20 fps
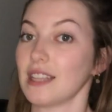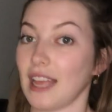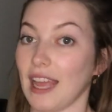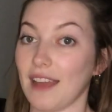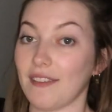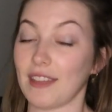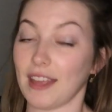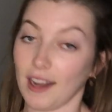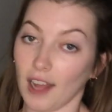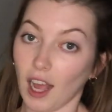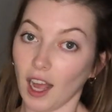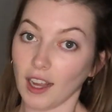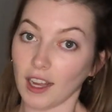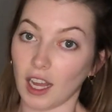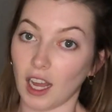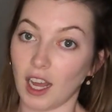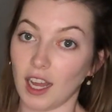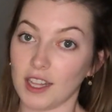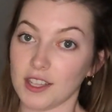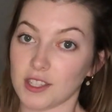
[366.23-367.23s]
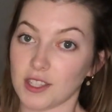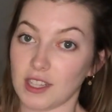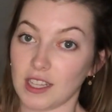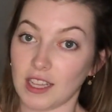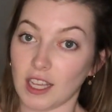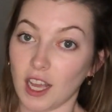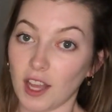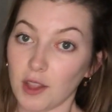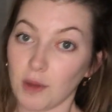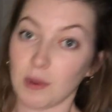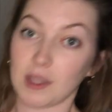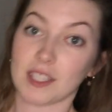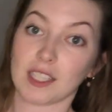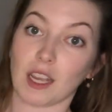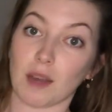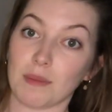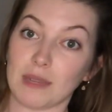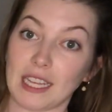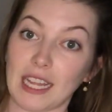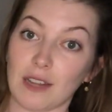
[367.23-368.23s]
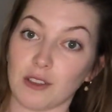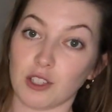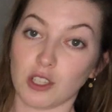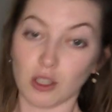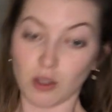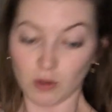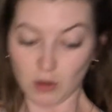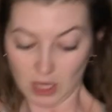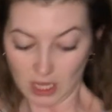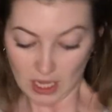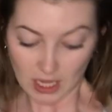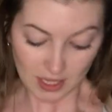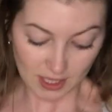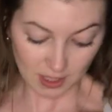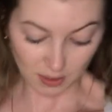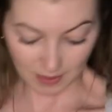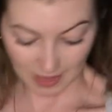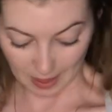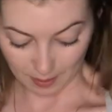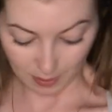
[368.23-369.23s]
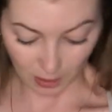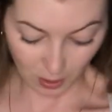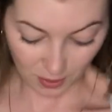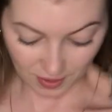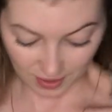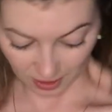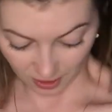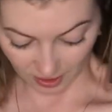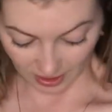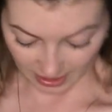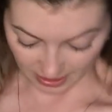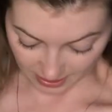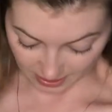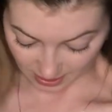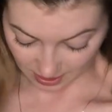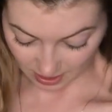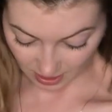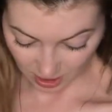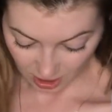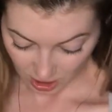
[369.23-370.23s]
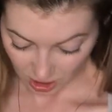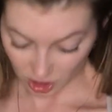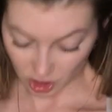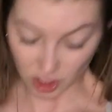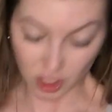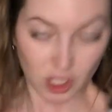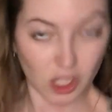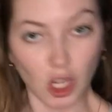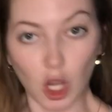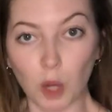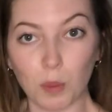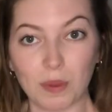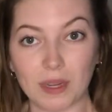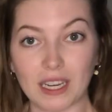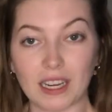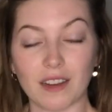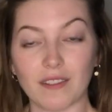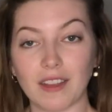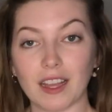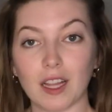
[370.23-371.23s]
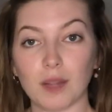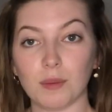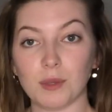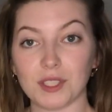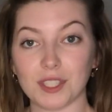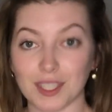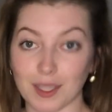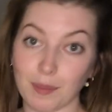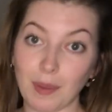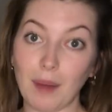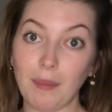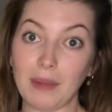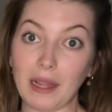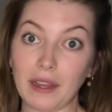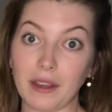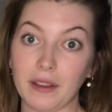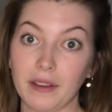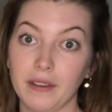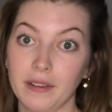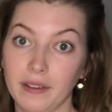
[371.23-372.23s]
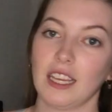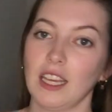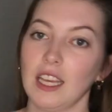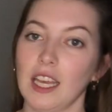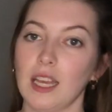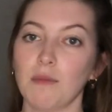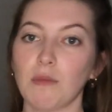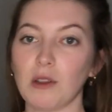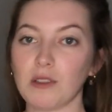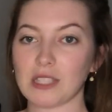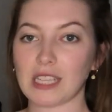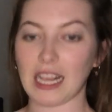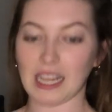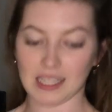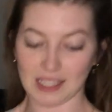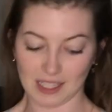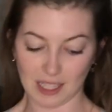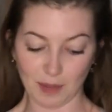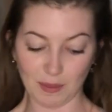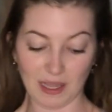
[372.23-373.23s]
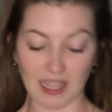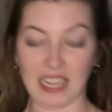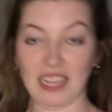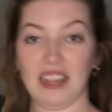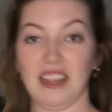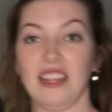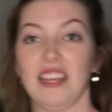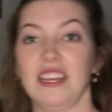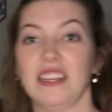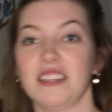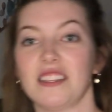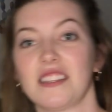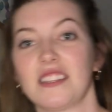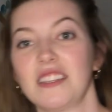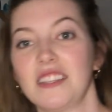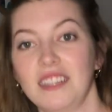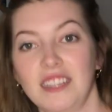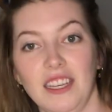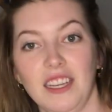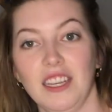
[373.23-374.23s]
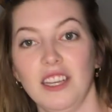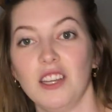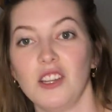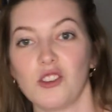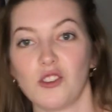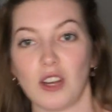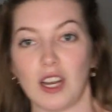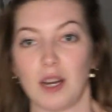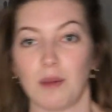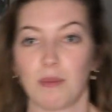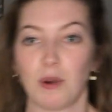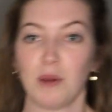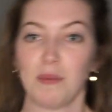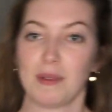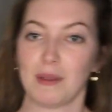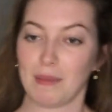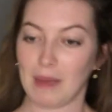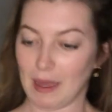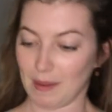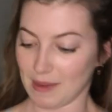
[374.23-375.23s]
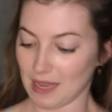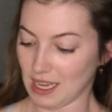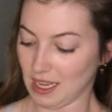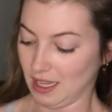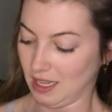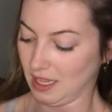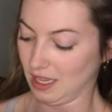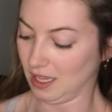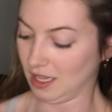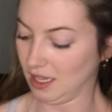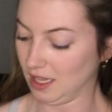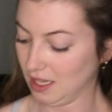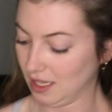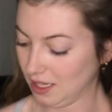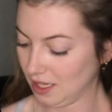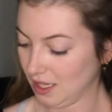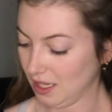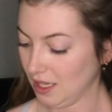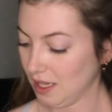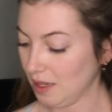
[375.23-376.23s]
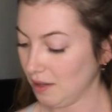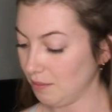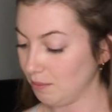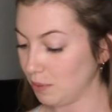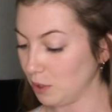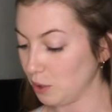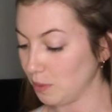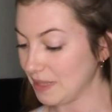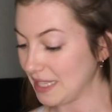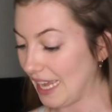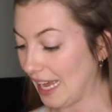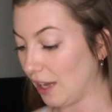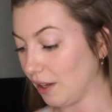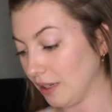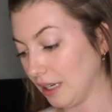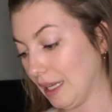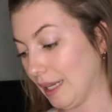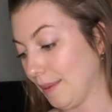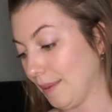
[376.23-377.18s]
I have that Haakaa on, so then the other one's coming down too. So we got both areas just open and available to the public. In most cases, I'll be like this, trying to burp the baby, boobs out,